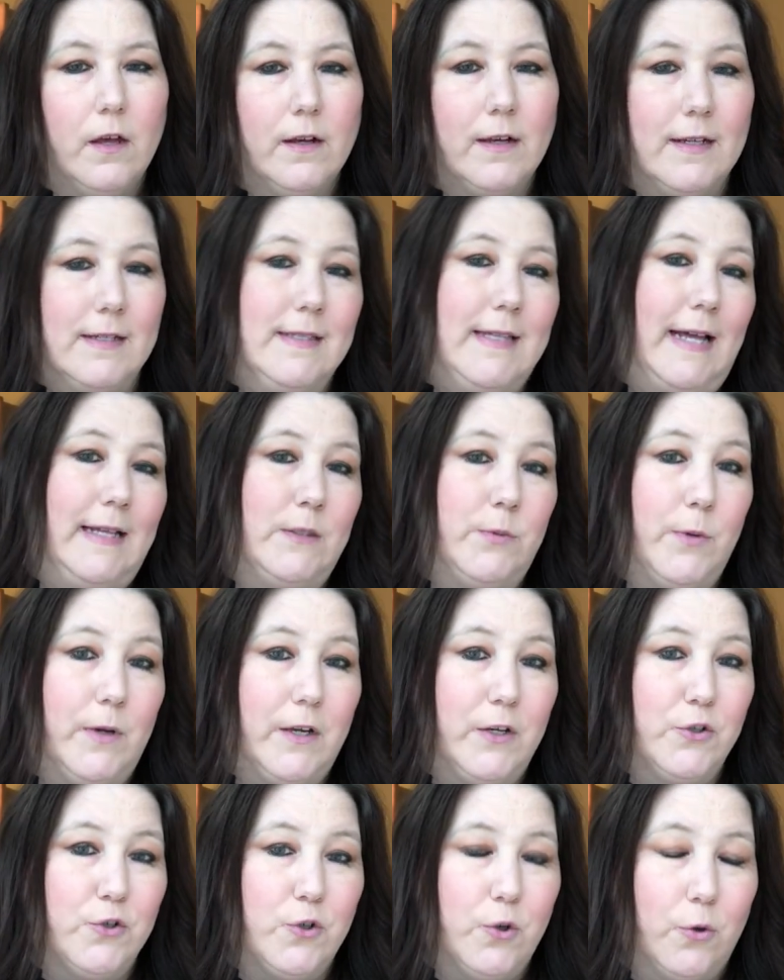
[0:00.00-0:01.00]
Because that's what
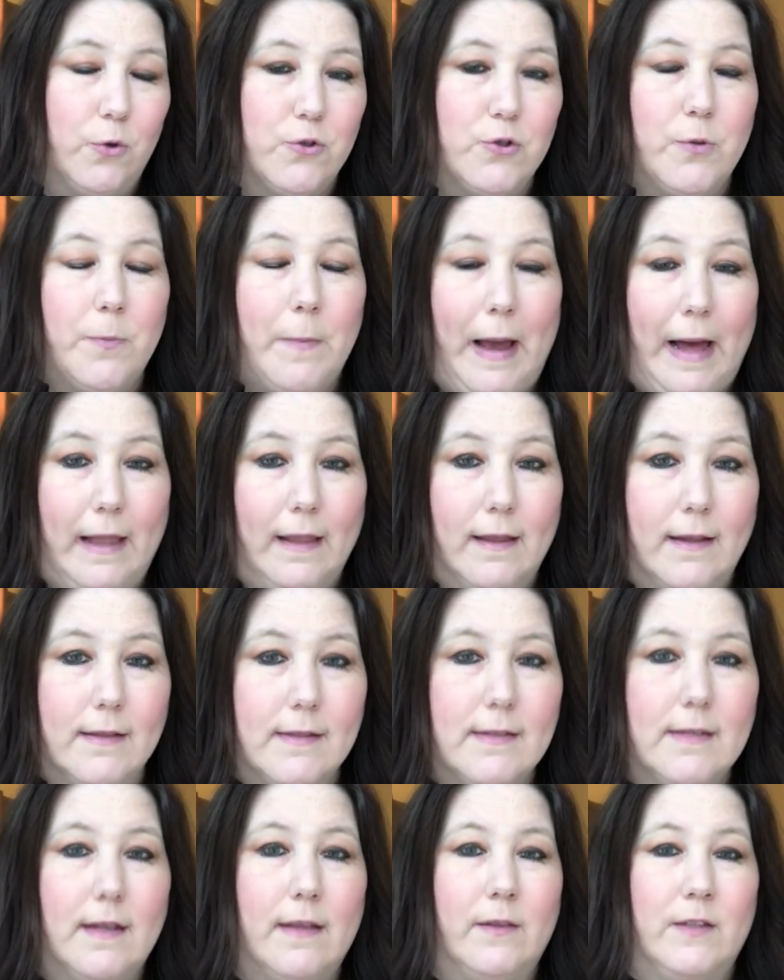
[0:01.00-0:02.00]
controls your
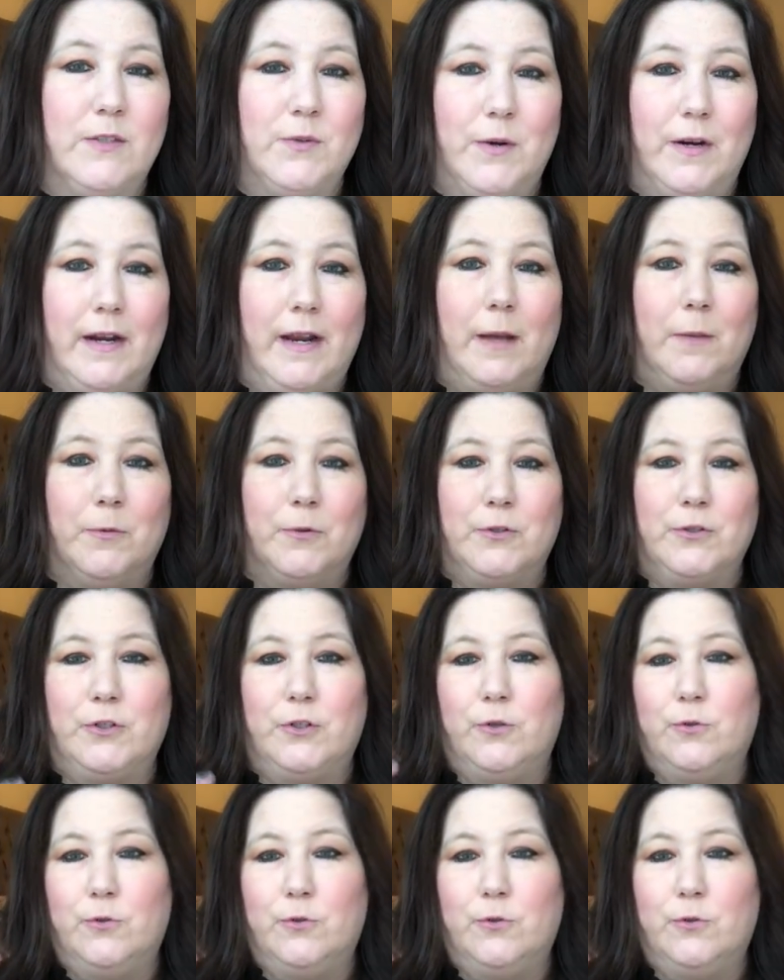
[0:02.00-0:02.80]
balance. It's what enables